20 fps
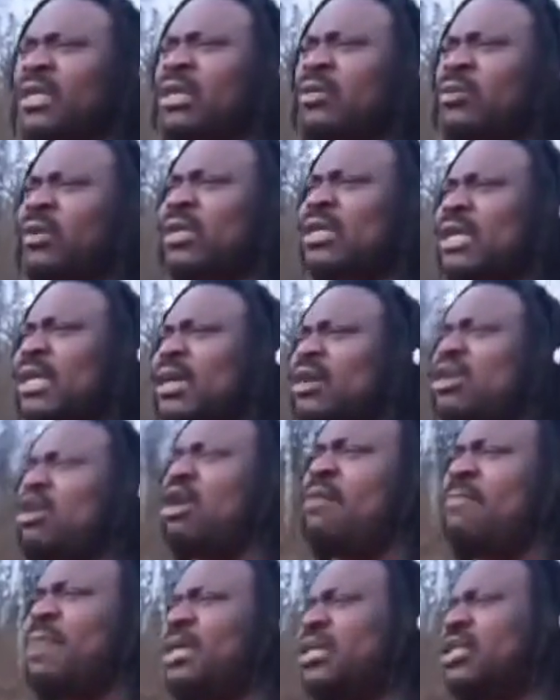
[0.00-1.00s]
We can
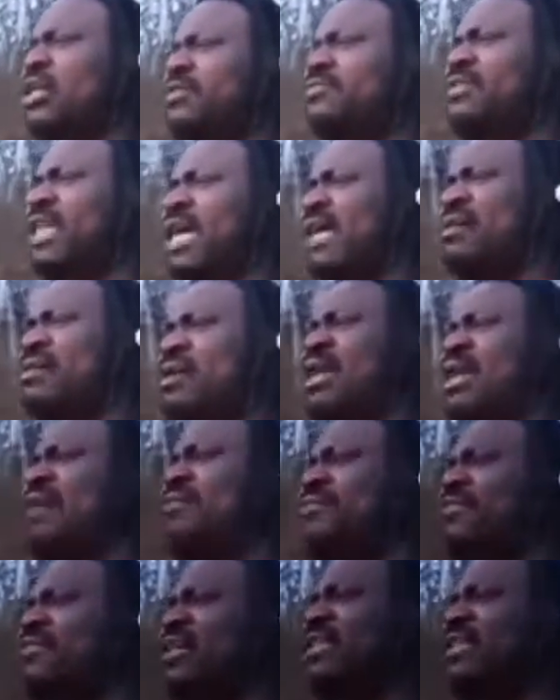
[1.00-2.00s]
call many of them
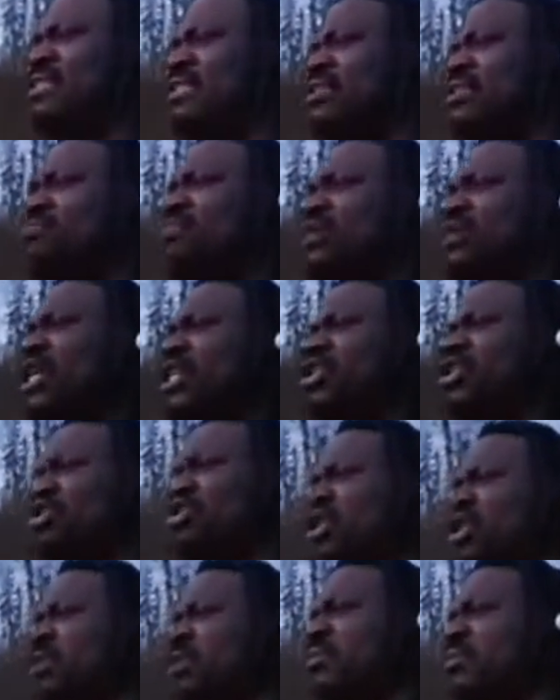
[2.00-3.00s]
reverends,
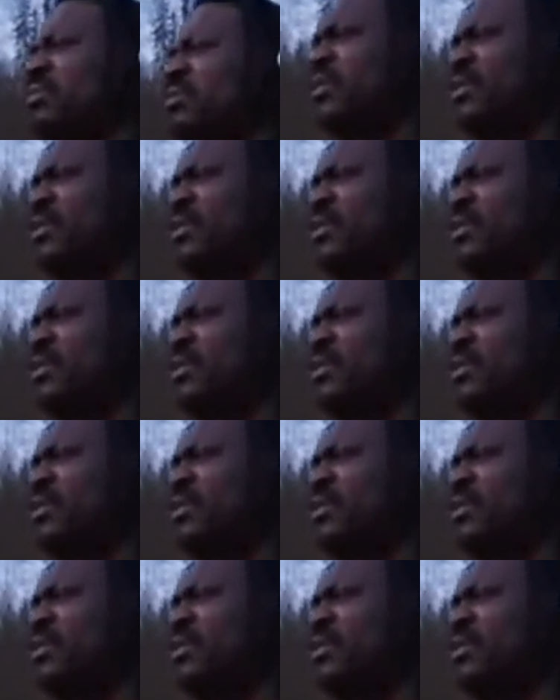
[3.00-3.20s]
bishop,